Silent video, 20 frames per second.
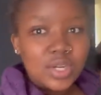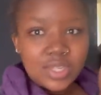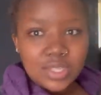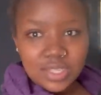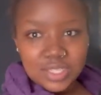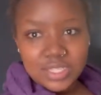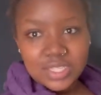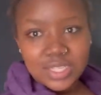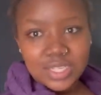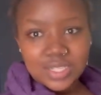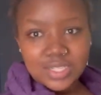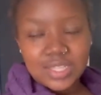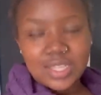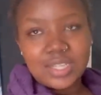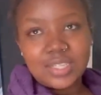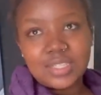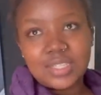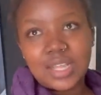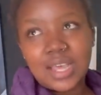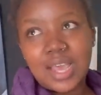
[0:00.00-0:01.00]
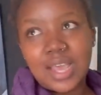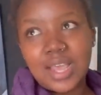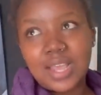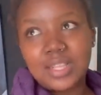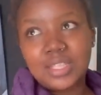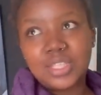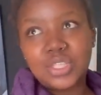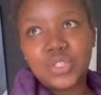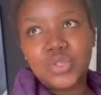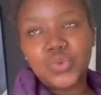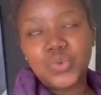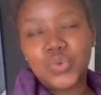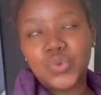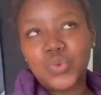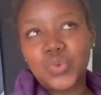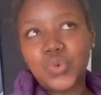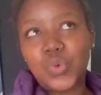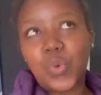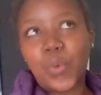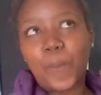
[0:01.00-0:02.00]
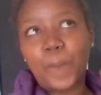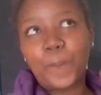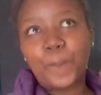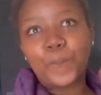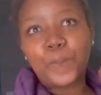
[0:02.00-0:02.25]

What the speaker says: the stage that heads to